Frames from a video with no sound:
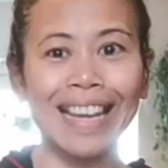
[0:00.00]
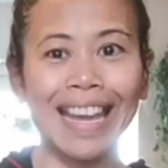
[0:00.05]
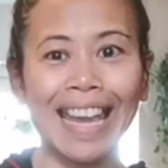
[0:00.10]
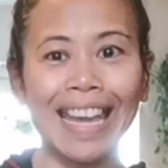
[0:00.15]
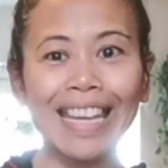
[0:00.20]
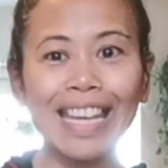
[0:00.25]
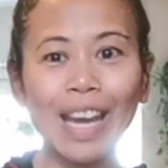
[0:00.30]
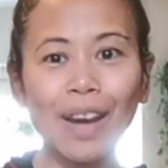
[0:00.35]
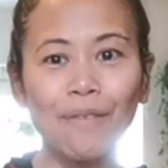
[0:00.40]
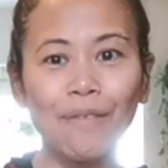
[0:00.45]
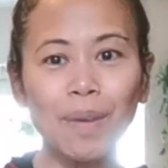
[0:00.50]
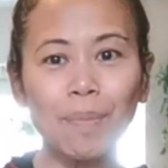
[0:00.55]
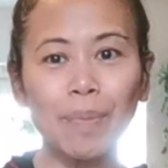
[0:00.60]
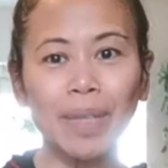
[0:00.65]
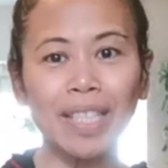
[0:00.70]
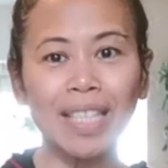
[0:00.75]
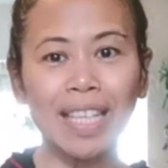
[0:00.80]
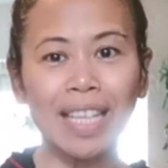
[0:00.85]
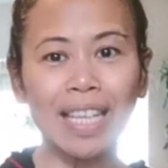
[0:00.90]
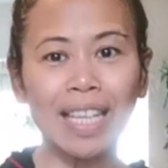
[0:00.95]
Hey
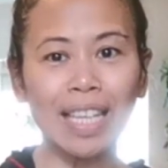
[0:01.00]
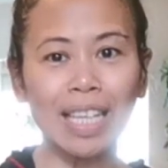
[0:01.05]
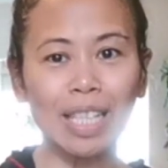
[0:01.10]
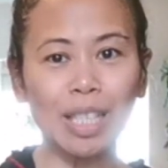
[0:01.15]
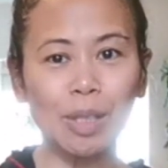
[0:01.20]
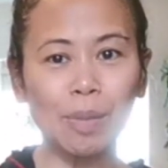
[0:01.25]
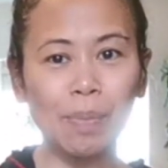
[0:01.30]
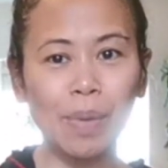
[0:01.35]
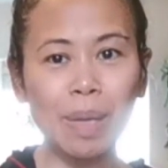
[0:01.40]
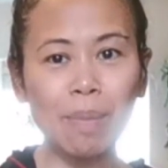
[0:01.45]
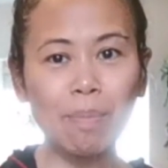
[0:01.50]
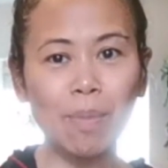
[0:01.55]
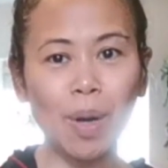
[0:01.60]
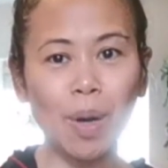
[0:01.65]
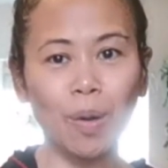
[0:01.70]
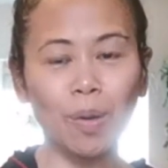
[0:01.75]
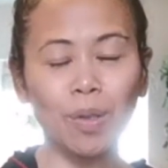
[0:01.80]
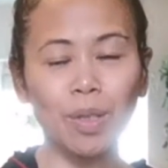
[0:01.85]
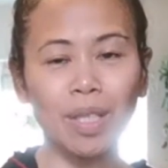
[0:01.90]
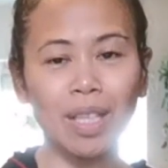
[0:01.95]
everybody, it's
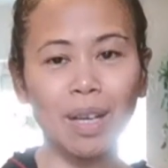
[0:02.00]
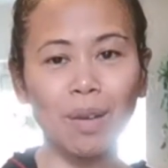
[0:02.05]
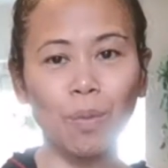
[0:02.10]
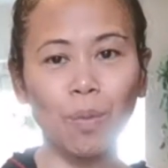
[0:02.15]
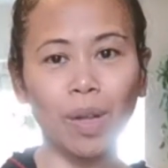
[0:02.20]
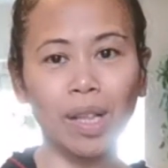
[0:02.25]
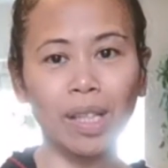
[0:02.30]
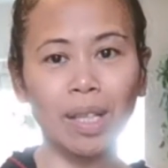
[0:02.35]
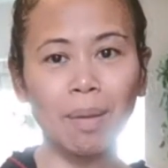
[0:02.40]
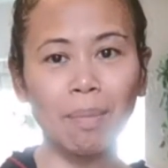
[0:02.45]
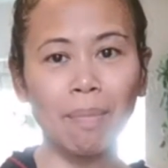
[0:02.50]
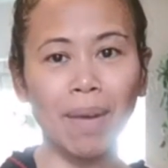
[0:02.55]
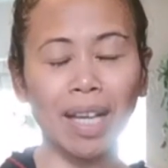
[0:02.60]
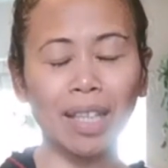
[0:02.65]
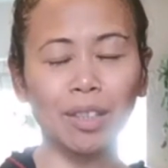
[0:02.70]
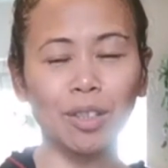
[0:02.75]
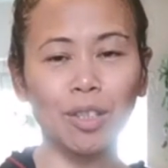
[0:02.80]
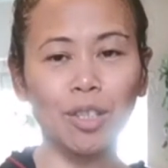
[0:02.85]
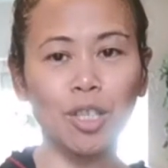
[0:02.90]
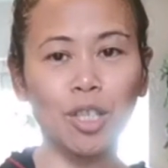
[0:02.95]
Primrose and welcome
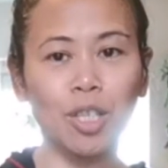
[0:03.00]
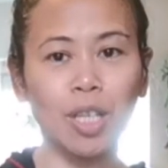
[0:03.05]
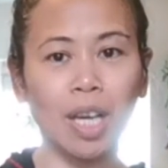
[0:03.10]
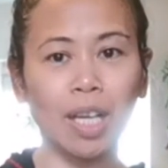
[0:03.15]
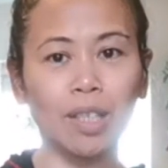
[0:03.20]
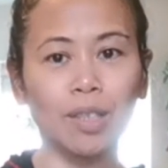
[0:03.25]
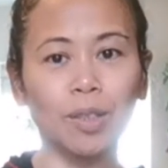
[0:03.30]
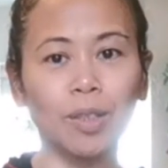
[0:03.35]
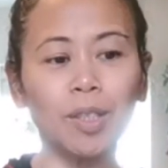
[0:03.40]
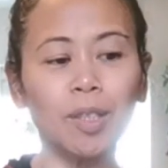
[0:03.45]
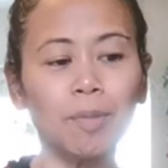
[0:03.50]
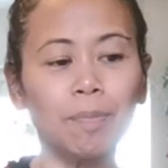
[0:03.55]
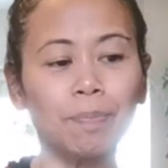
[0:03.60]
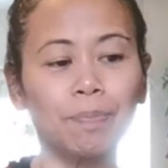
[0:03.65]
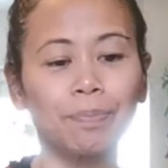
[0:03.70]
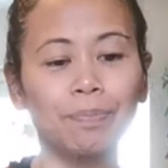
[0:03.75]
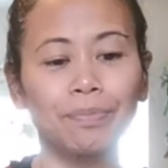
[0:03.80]
back to the channel.